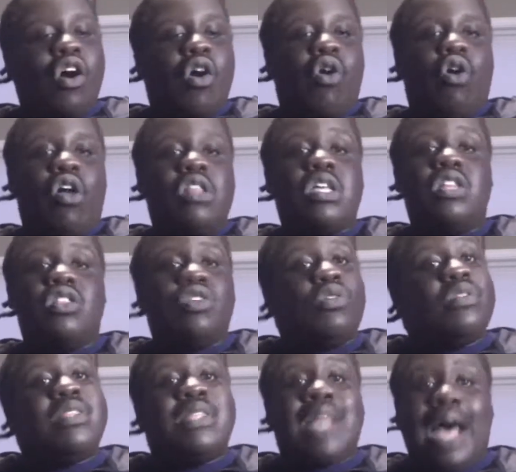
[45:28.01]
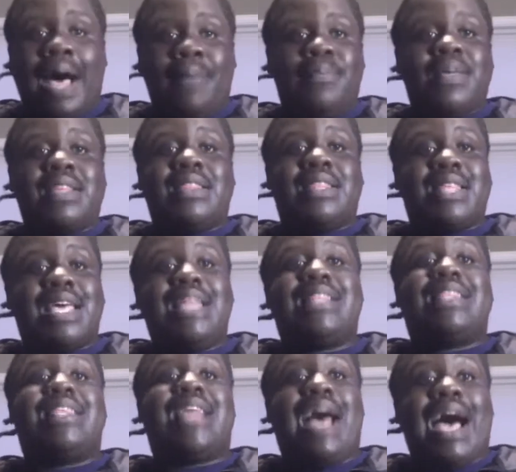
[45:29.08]
All of those topics take
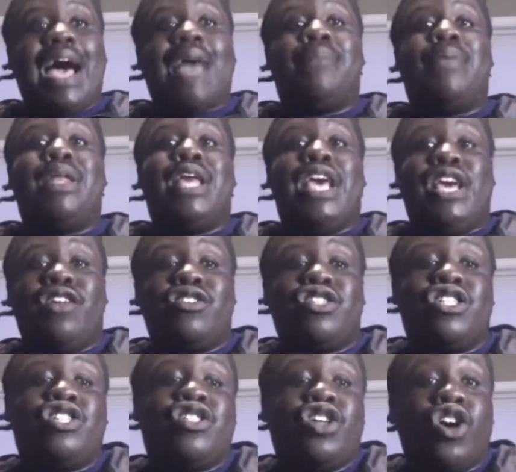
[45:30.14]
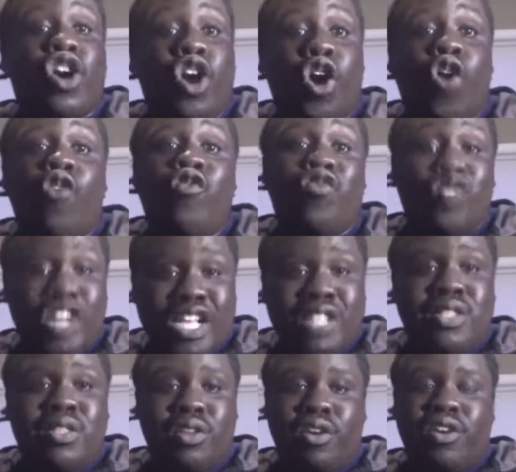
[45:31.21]
time and energy to go
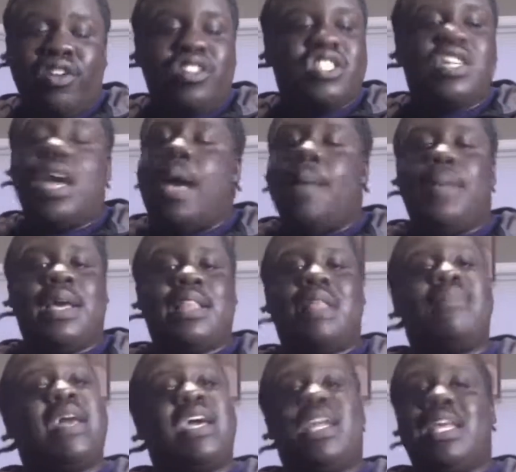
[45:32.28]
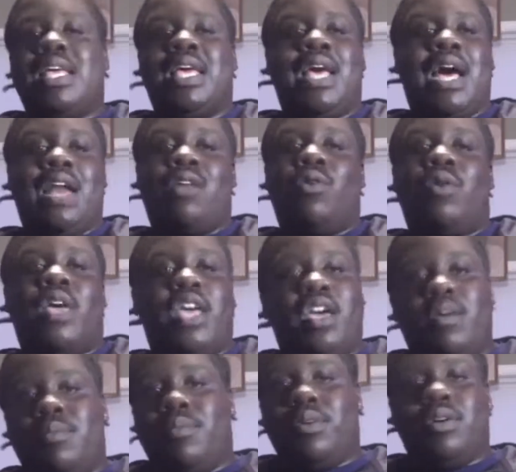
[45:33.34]
research, because I'm not going to get on no
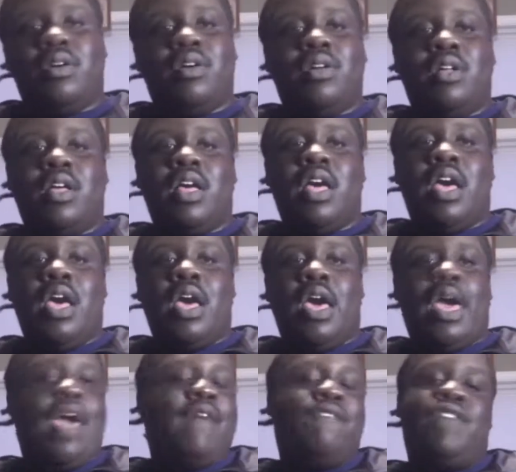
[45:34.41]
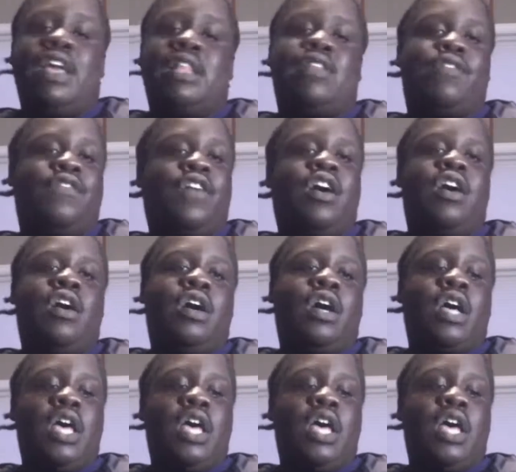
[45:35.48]
camera and fake the funk